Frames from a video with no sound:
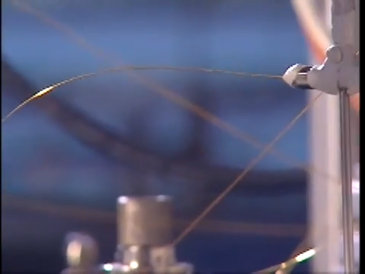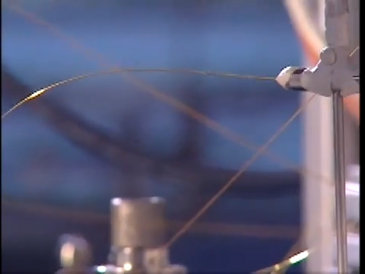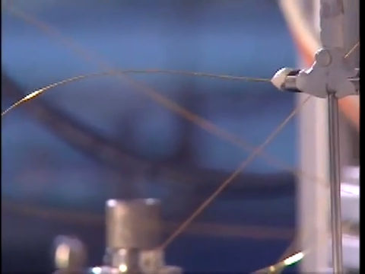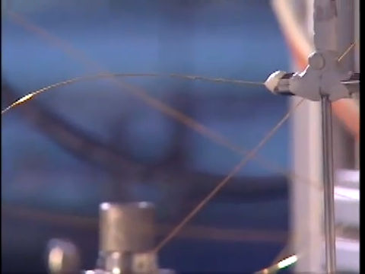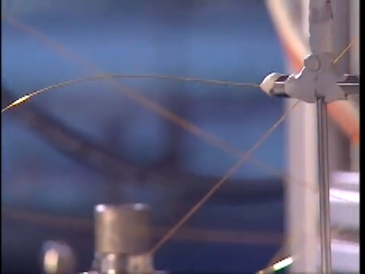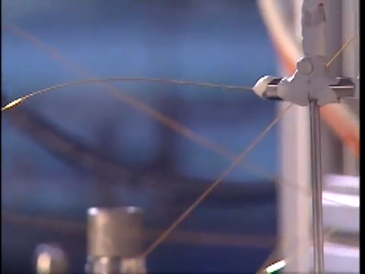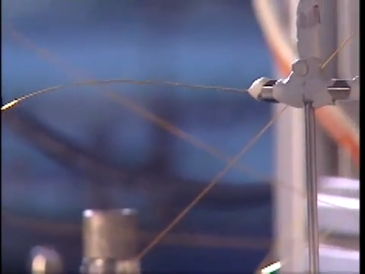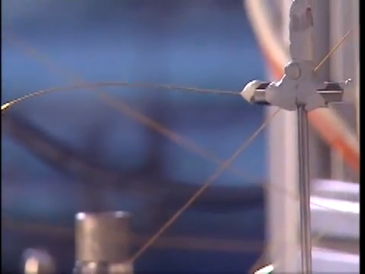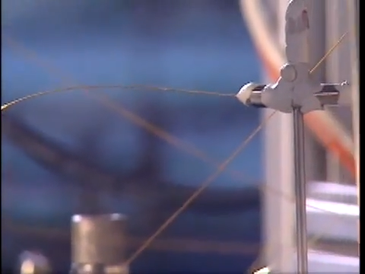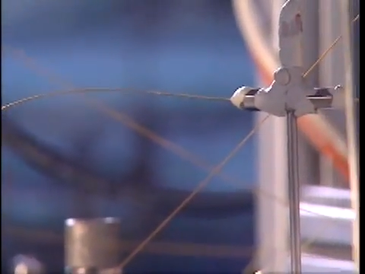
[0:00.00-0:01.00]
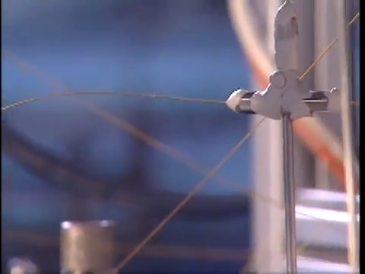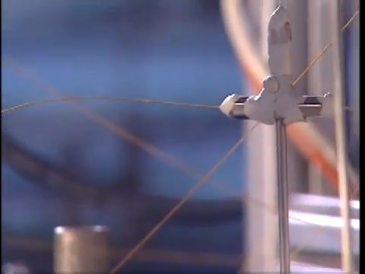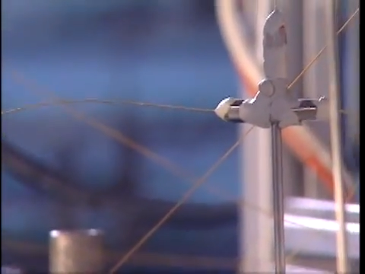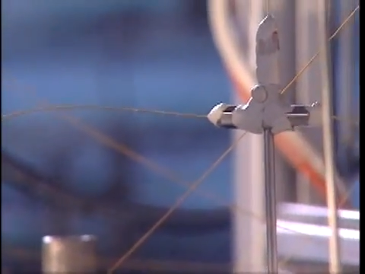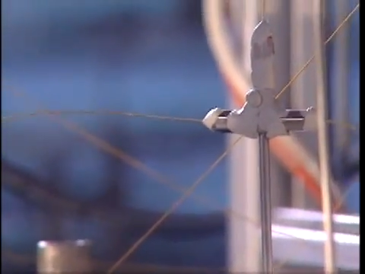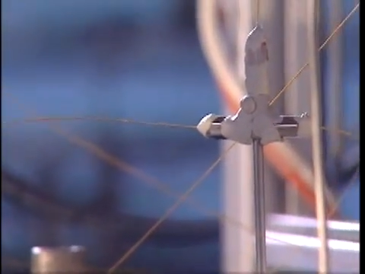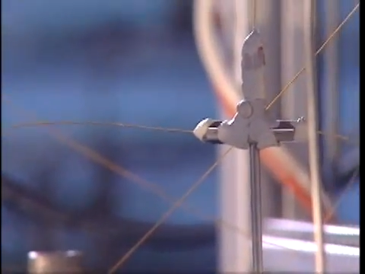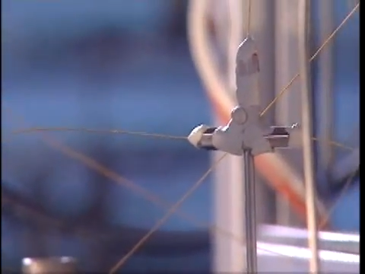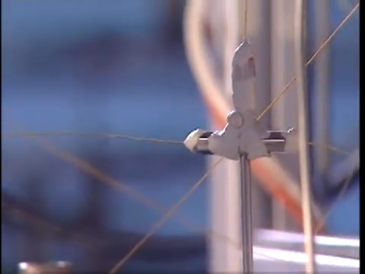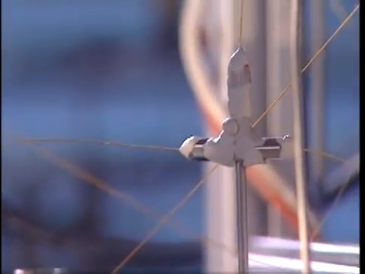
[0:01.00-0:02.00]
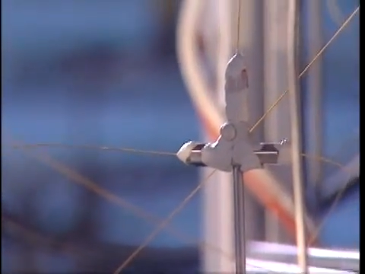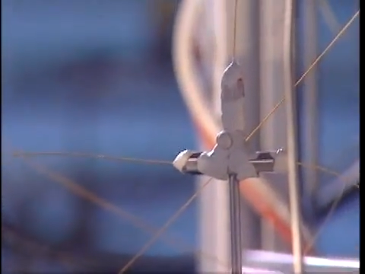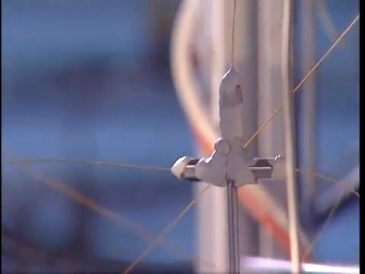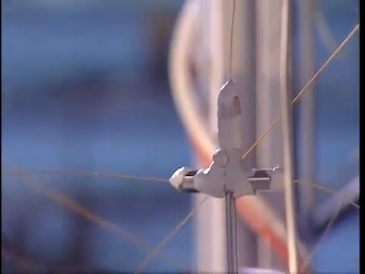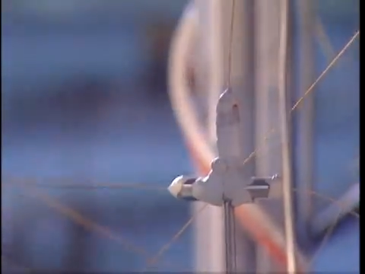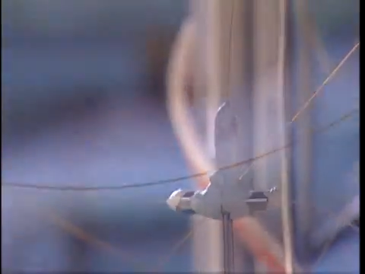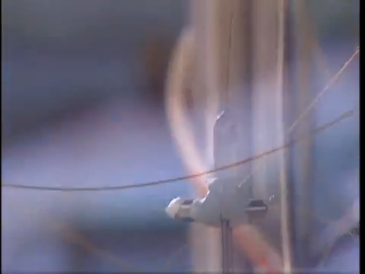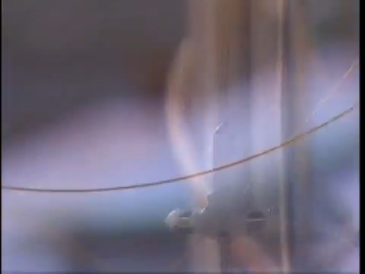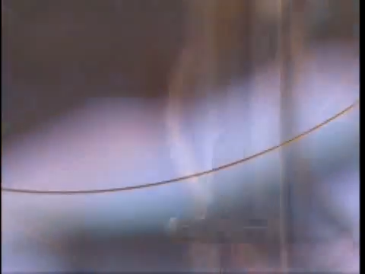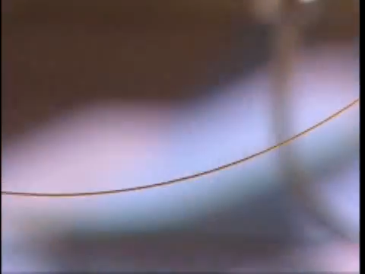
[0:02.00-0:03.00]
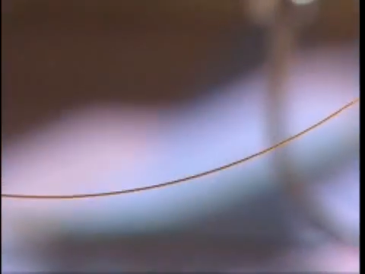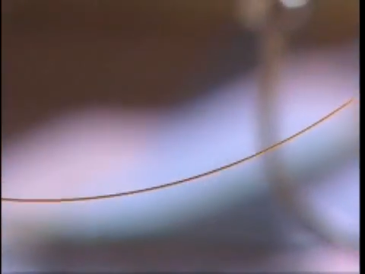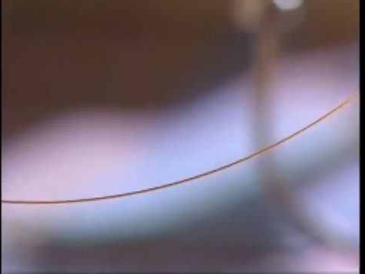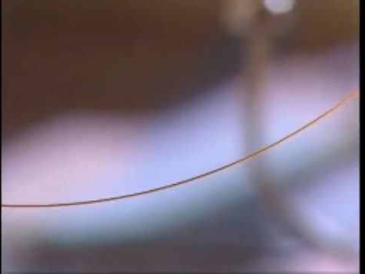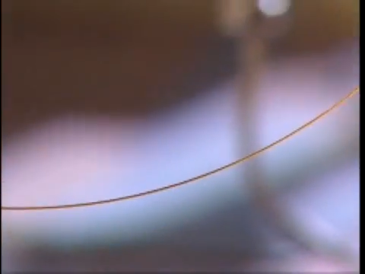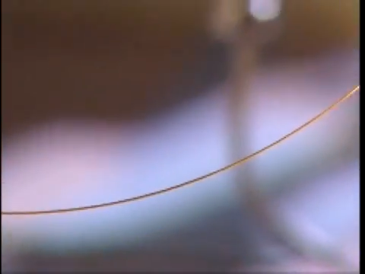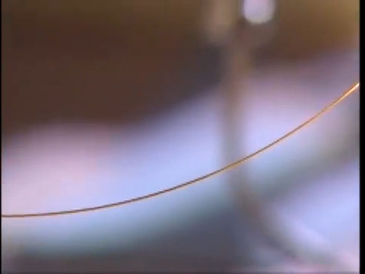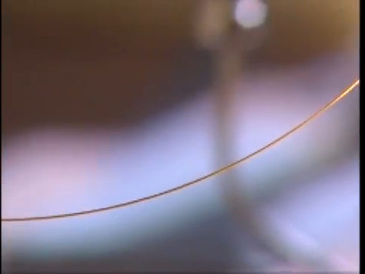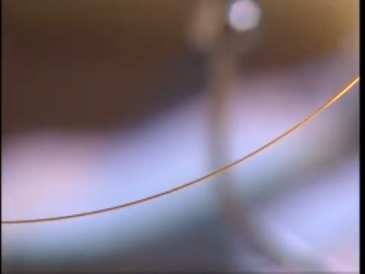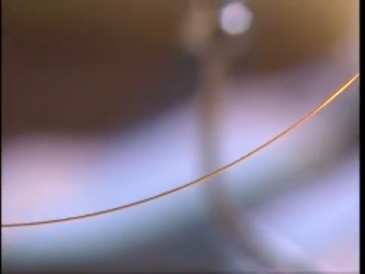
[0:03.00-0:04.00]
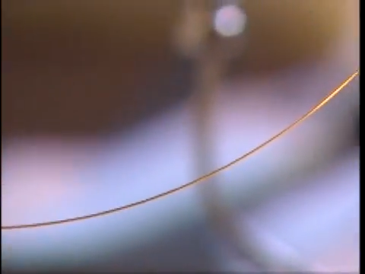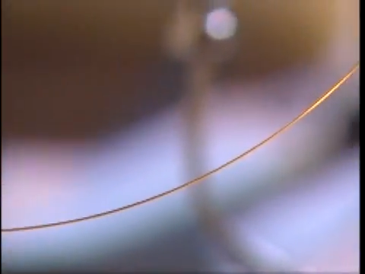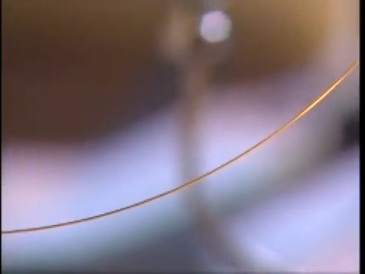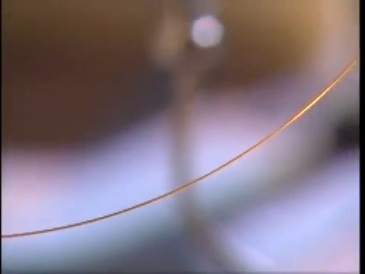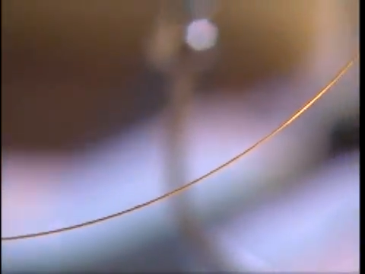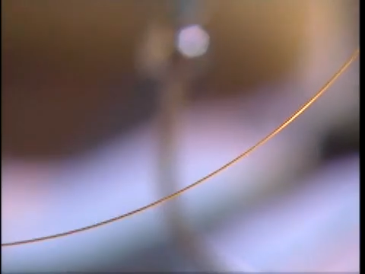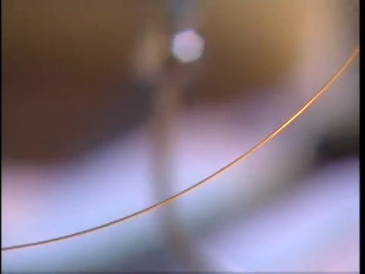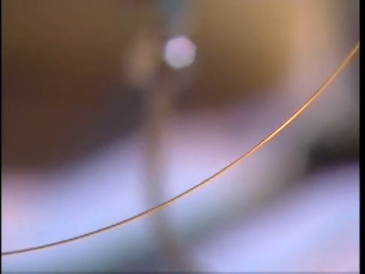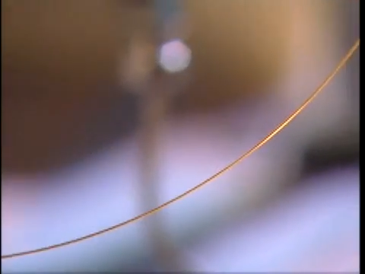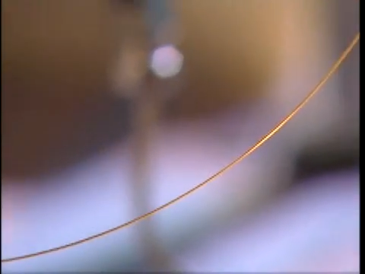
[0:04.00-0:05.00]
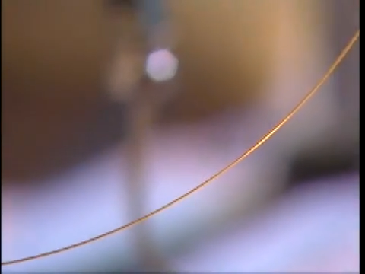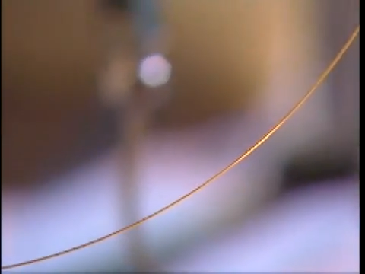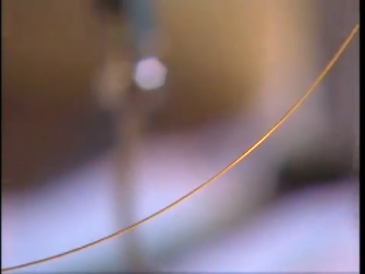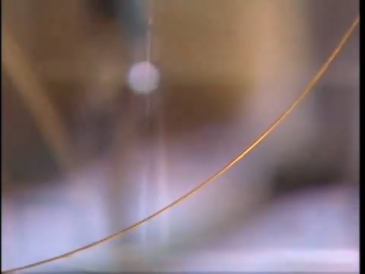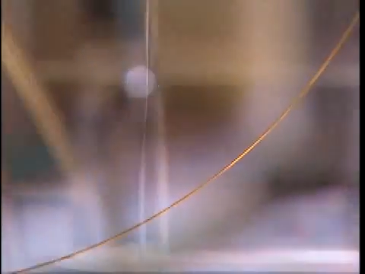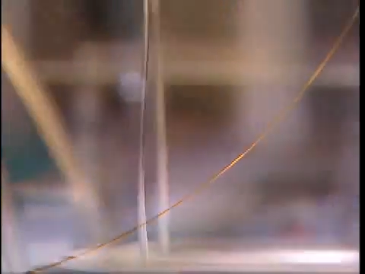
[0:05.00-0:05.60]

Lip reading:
Nobody's mouth can be seen.